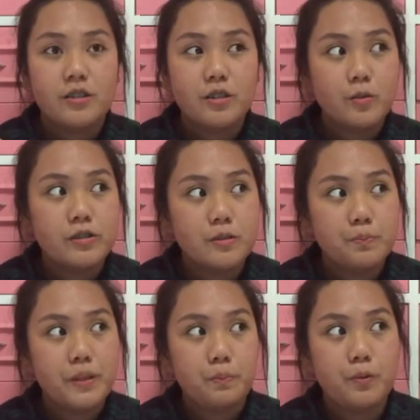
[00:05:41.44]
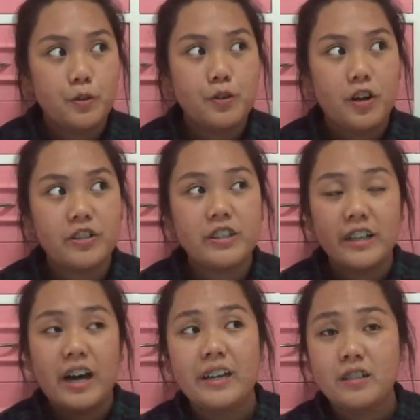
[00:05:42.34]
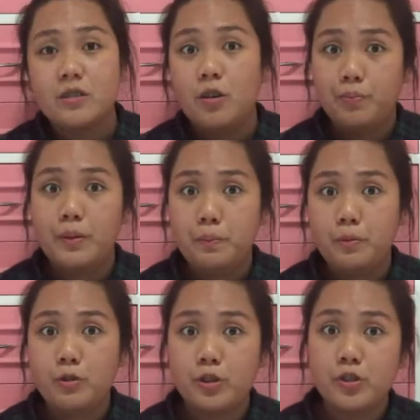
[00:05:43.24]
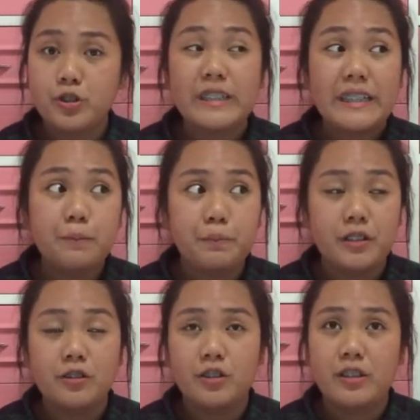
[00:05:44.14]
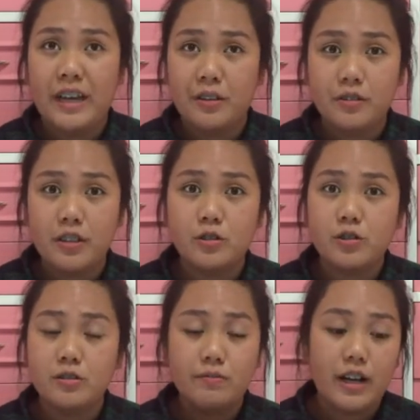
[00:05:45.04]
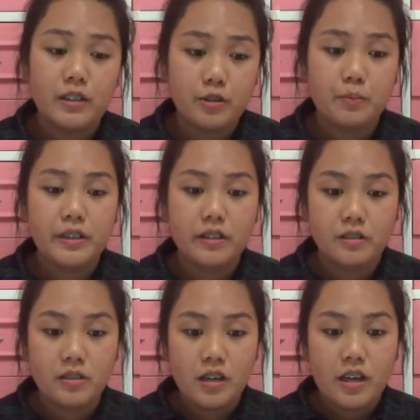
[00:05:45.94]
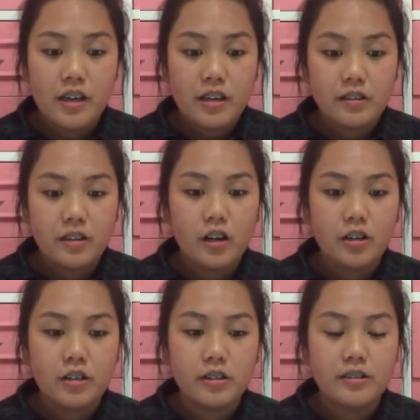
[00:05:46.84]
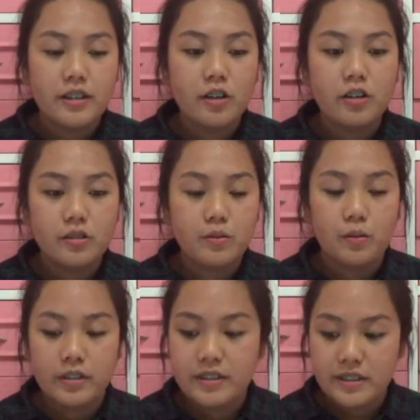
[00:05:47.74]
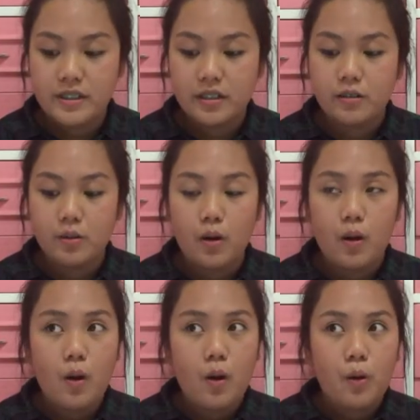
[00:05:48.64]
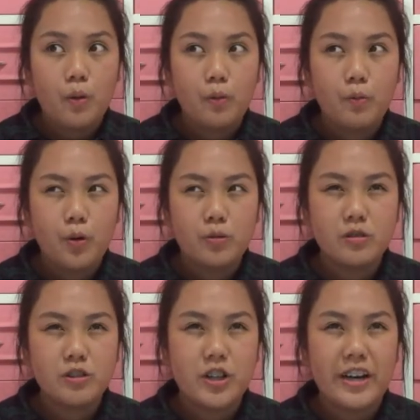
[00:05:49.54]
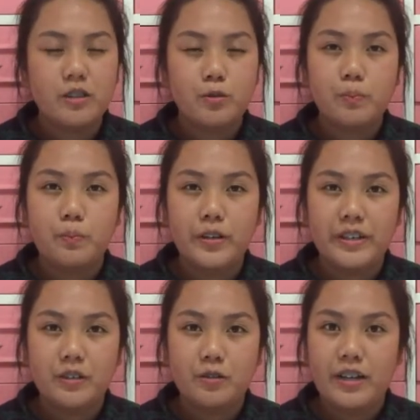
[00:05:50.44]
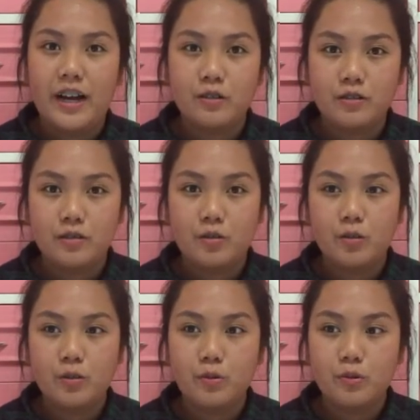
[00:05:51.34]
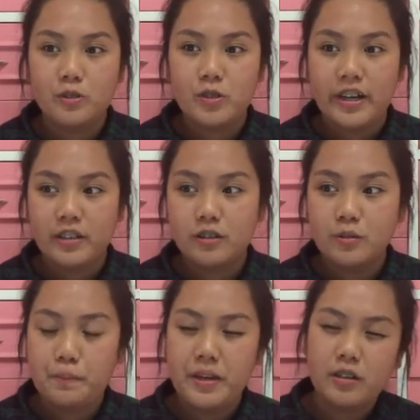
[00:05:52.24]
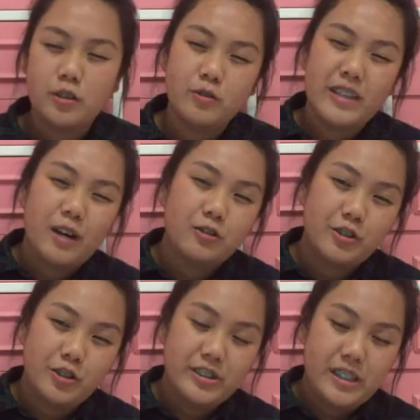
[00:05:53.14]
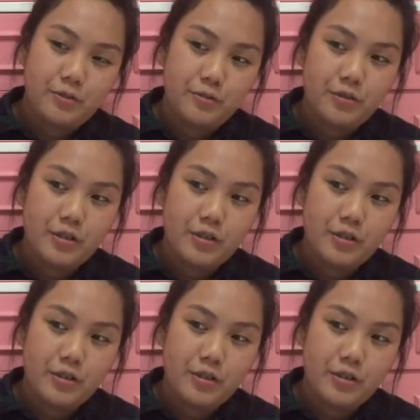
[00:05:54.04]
Those people are the kind of people you should keep in your life, that you should value, because they are the ones that won't try to bring you down or won't try to make you doubt yourself,